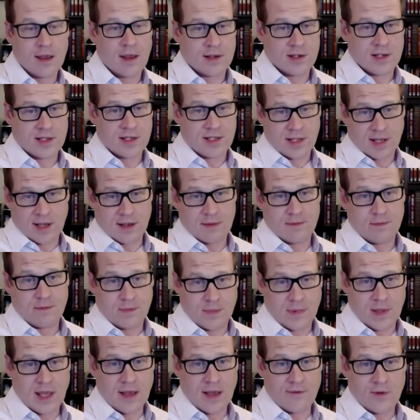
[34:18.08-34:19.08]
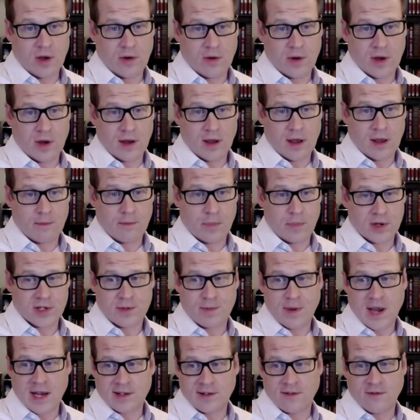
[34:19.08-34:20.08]
Just to give you a
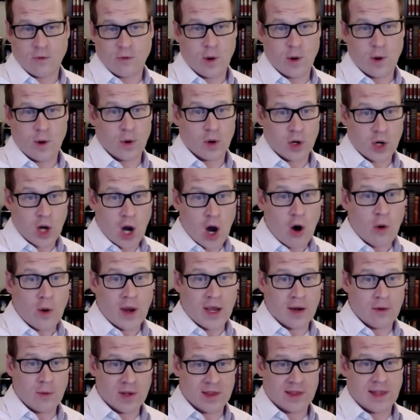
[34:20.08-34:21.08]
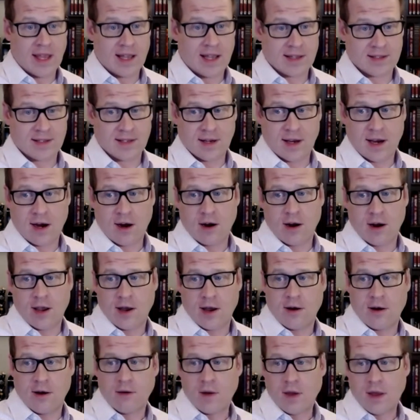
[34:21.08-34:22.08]
perspective where we're going with that
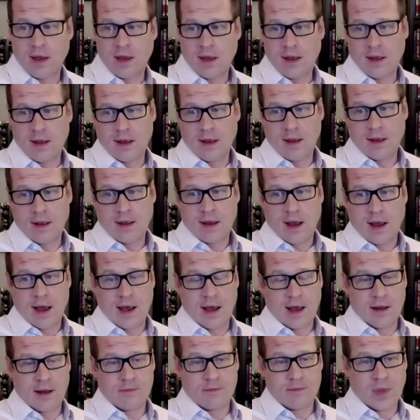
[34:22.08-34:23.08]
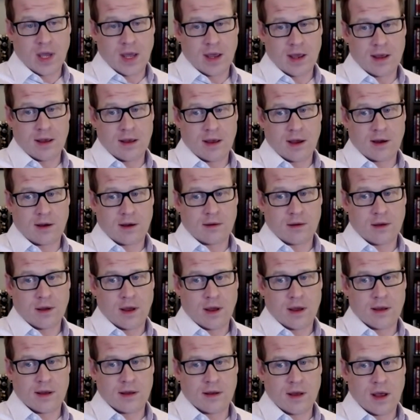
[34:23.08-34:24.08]
scenario,
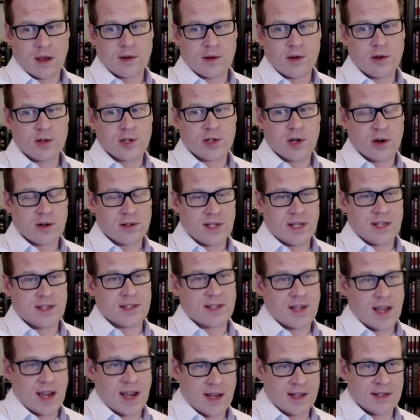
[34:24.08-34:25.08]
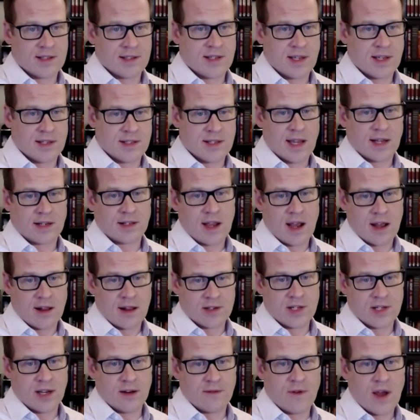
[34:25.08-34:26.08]
a New Jersey Science and
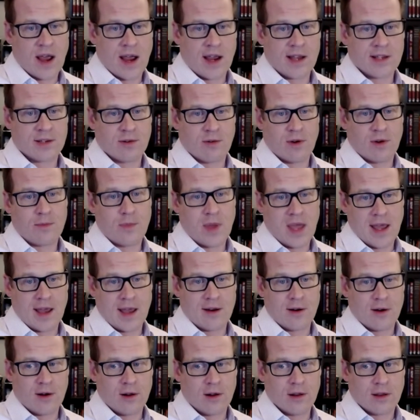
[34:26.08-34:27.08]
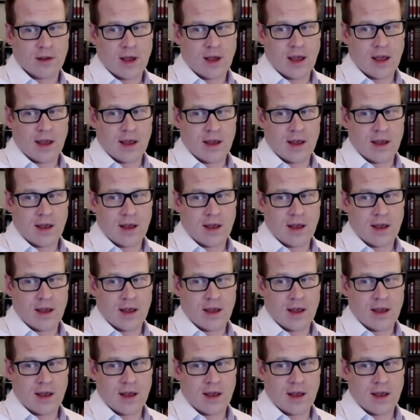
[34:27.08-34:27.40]
Technology Advisory Panel